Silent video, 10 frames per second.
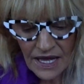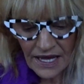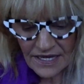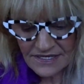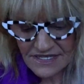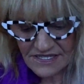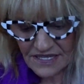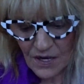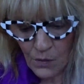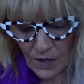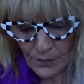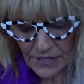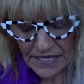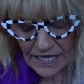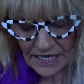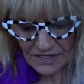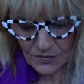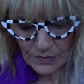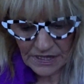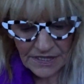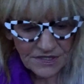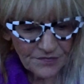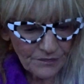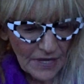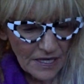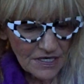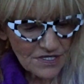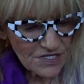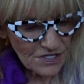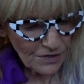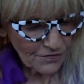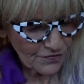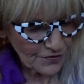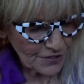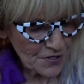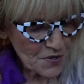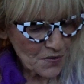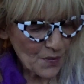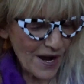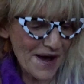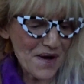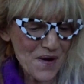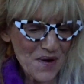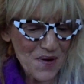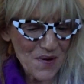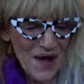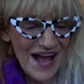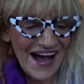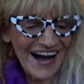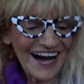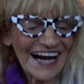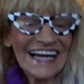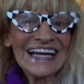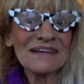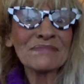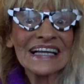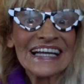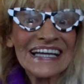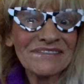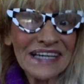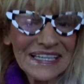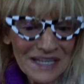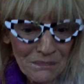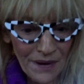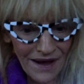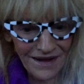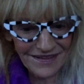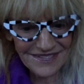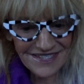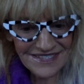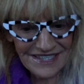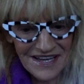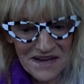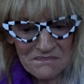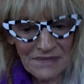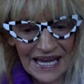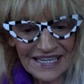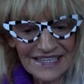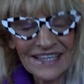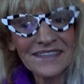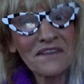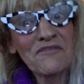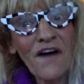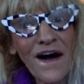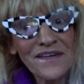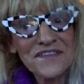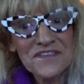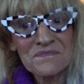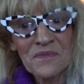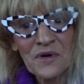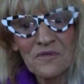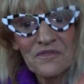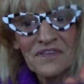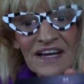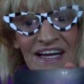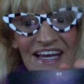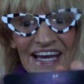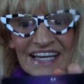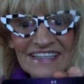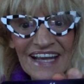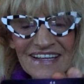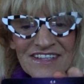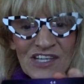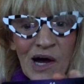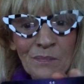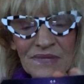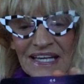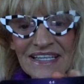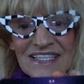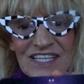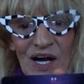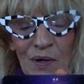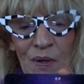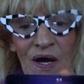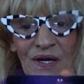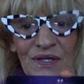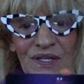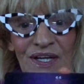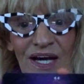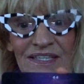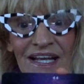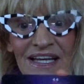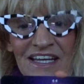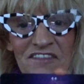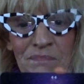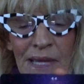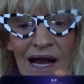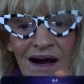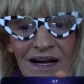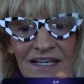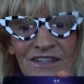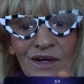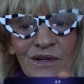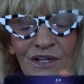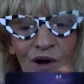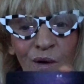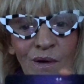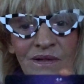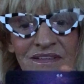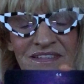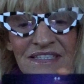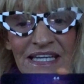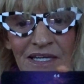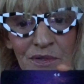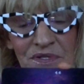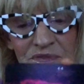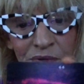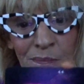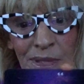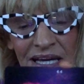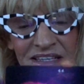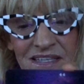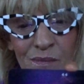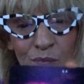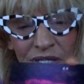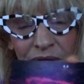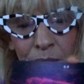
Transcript: and see what we get, right? So for you, wow, I am leaving the past, making the fast move. Ain't that something? So you're gonna leave behind all your old sneakers, replace them with a